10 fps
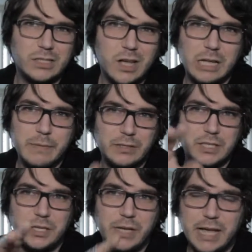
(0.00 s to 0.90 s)
to talk about
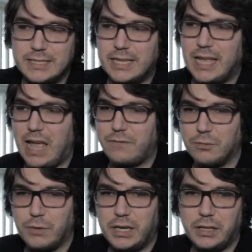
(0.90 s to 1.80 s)
to you guys
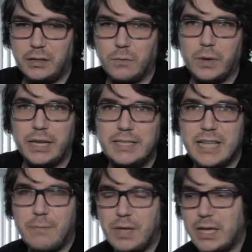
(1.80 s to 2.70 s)
after reading what he
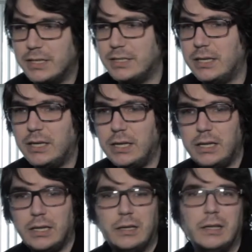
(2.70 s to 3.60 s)
sent me is
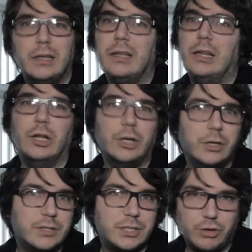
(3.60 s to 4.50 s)

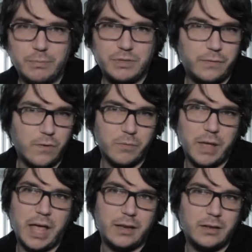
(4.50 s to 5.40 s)
learn script
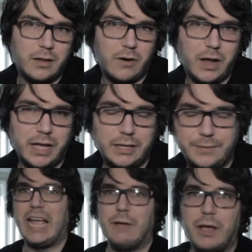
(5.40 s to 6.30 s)
format, all right?
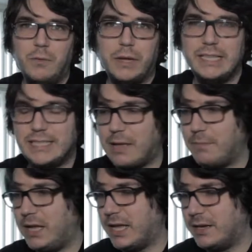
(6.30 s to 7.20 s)
I read what he sent
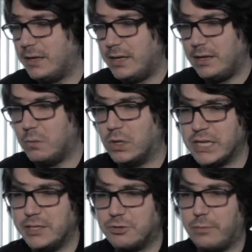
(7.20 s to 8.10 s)
me and it
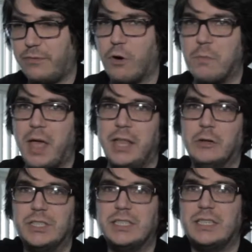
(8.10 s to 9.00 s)
wasn't in script format. It
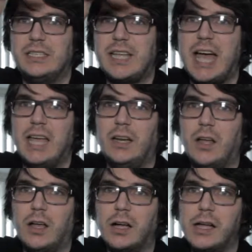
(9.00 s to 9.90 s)
was just
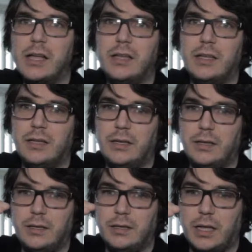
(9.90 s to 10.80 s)
dialogue
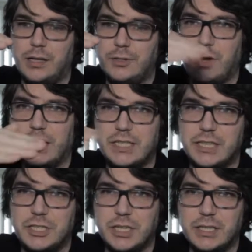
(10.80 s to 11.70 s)

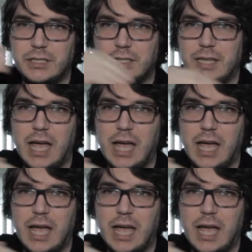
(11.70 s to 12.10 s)
transitions.